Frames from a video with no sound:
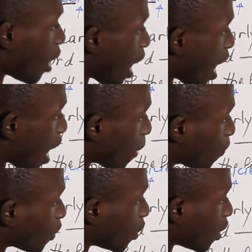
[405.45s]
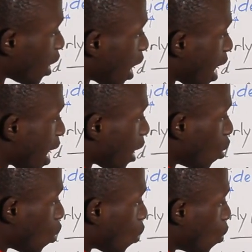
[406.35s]
A A
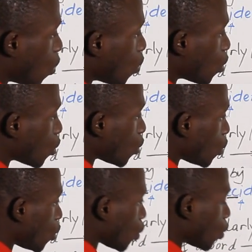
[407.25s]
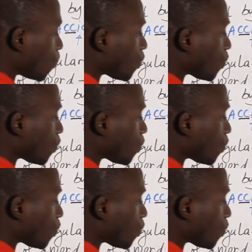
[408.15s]
O U